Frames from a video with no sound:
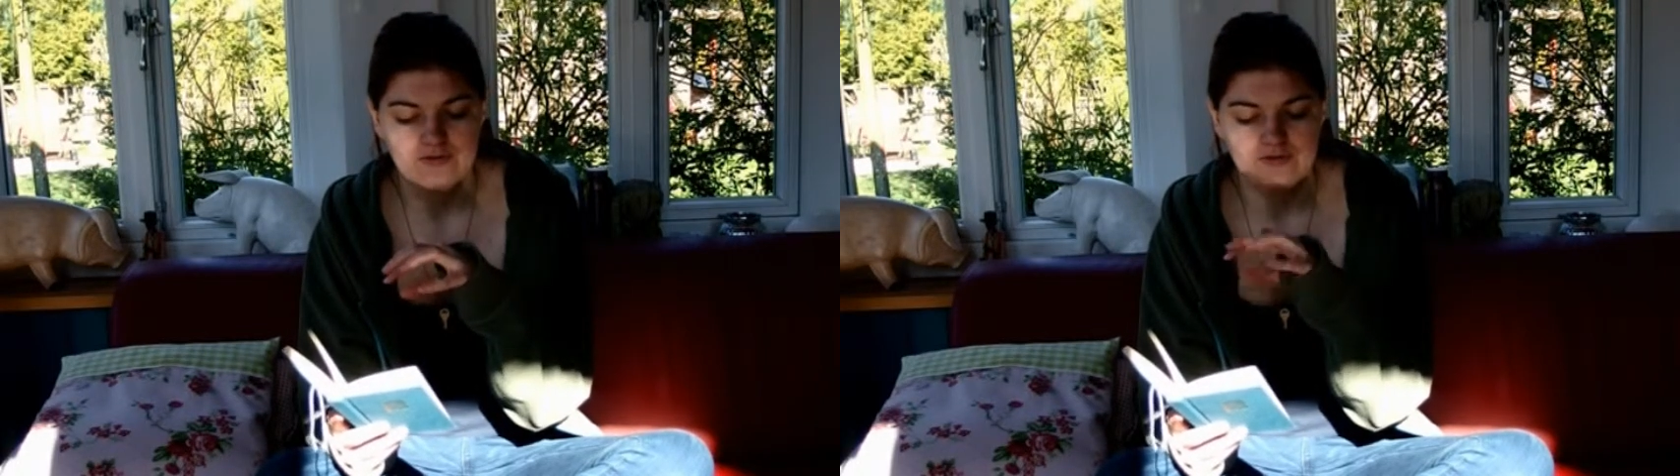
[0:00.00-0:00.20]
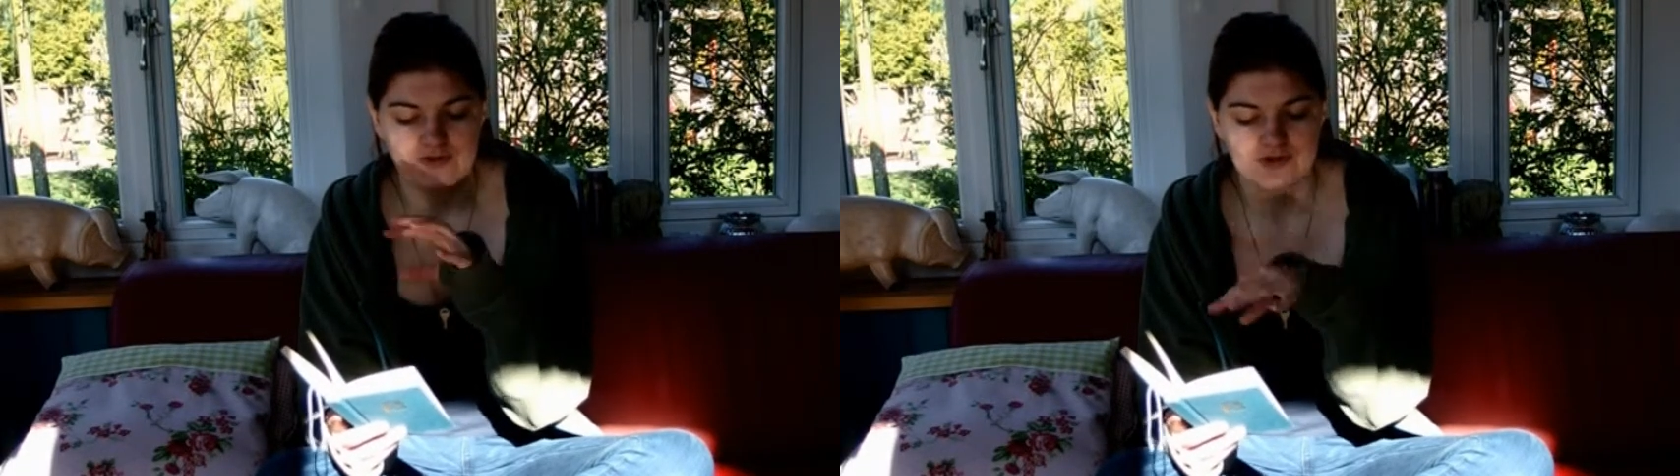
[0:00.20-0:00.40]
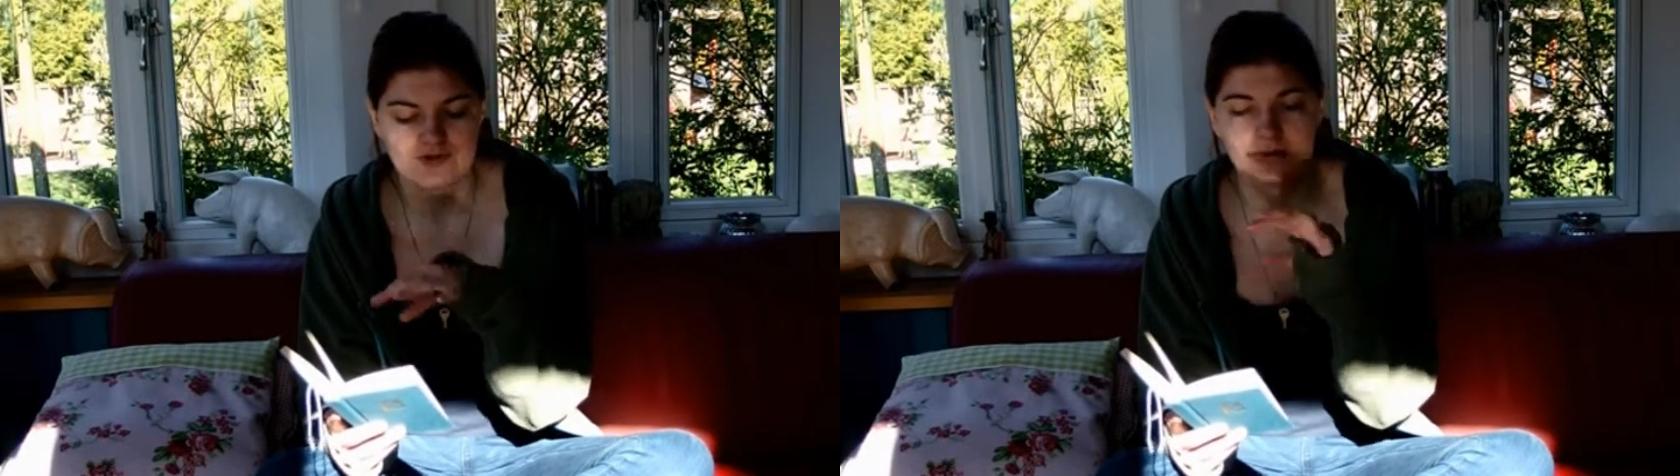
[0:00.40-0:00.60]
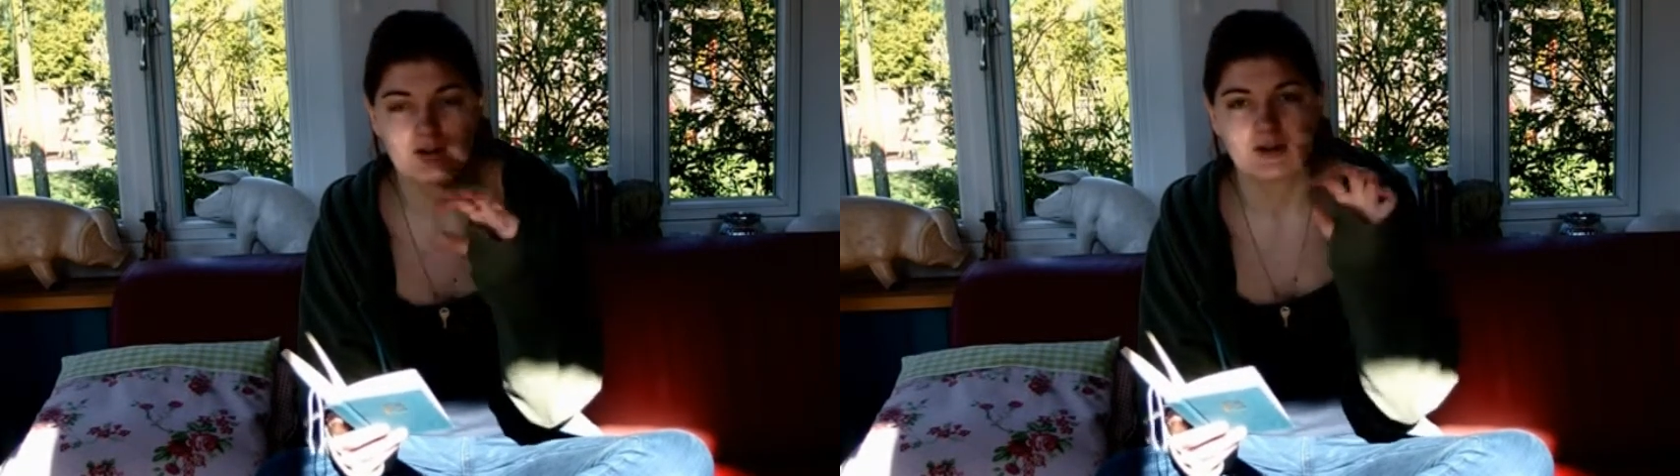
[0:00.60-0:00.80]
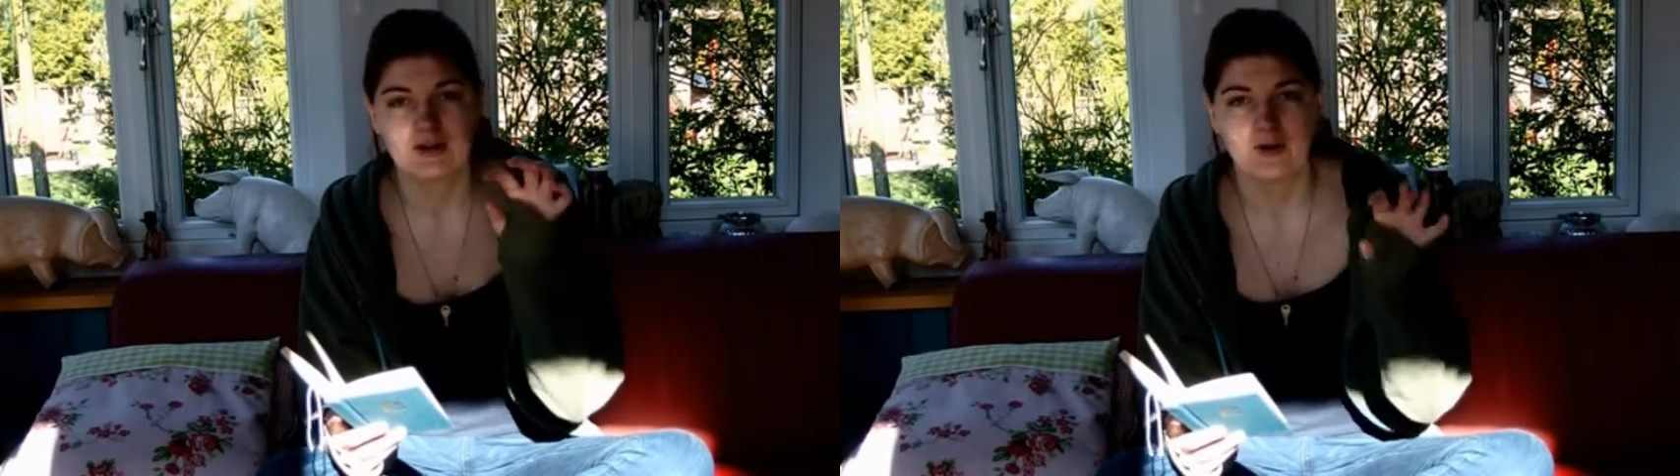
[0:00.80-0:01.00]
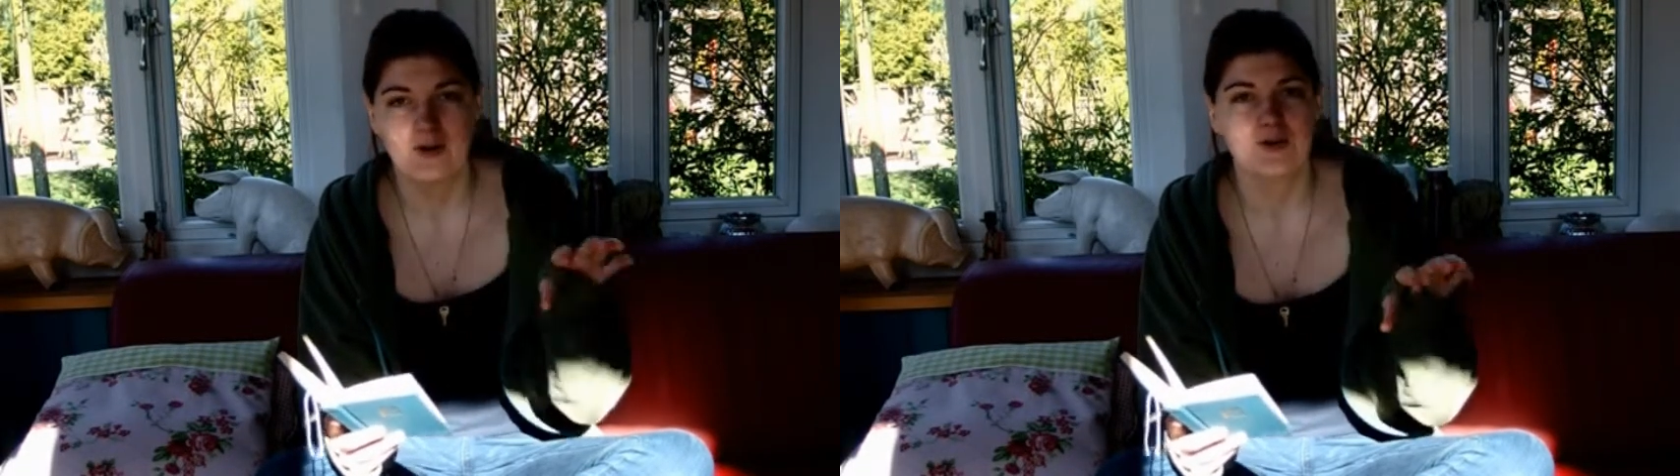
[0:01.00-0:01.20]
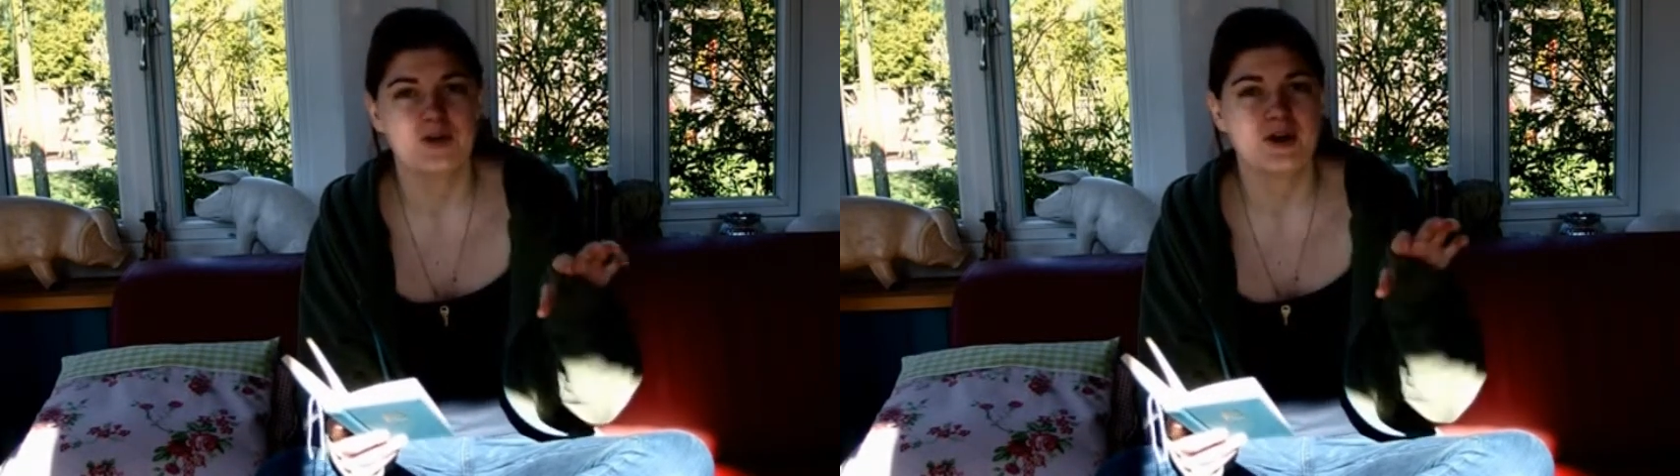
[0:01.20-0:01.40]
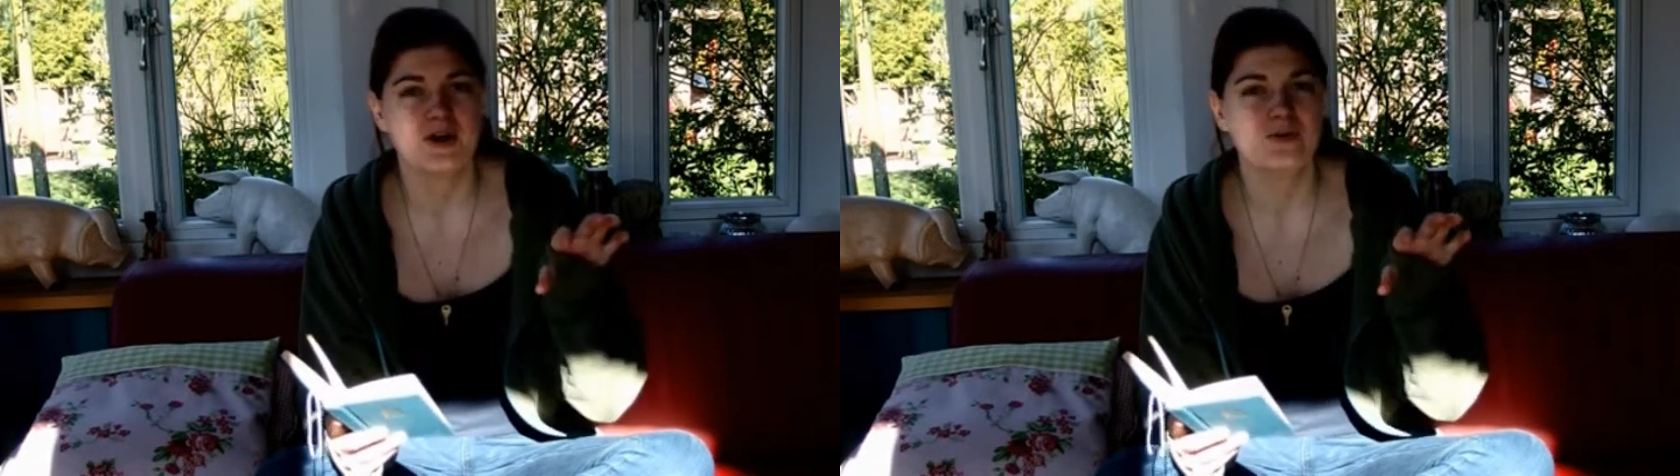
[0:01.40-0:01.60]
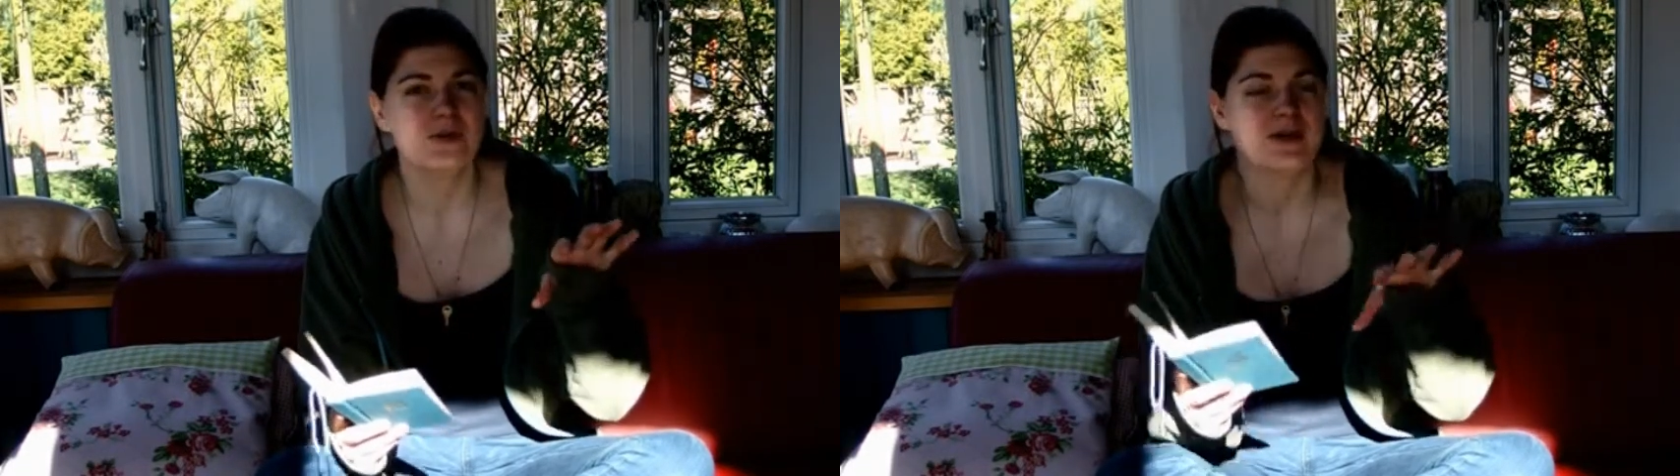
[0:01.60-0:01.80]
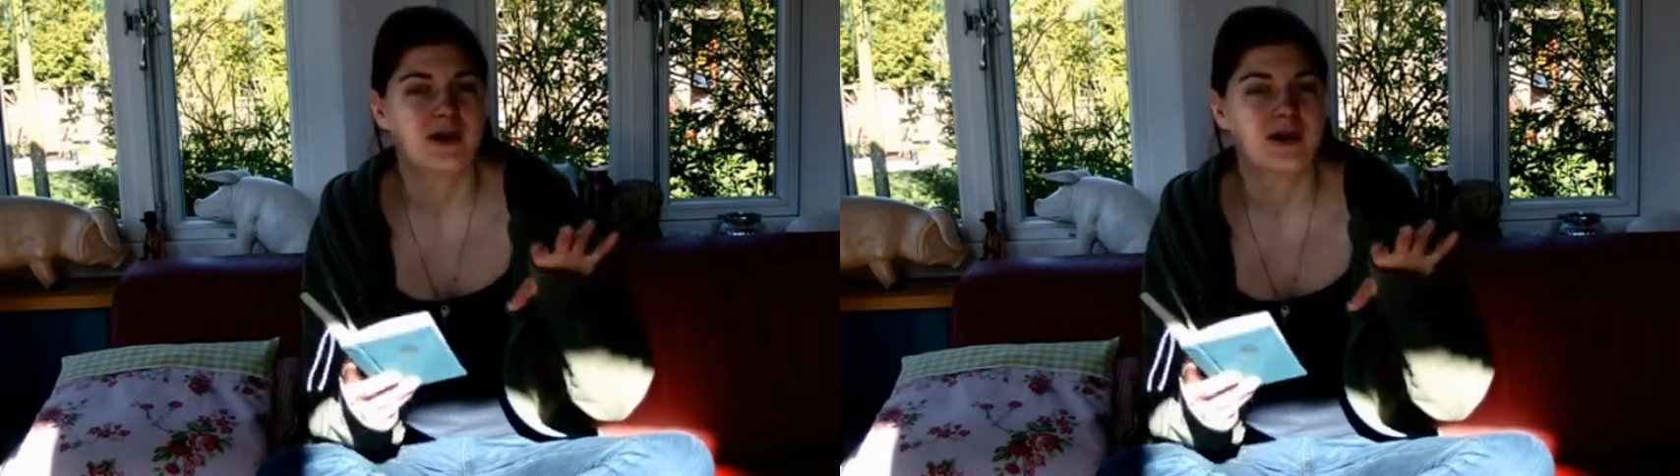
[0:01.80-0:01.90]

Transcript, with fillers: visual and audio and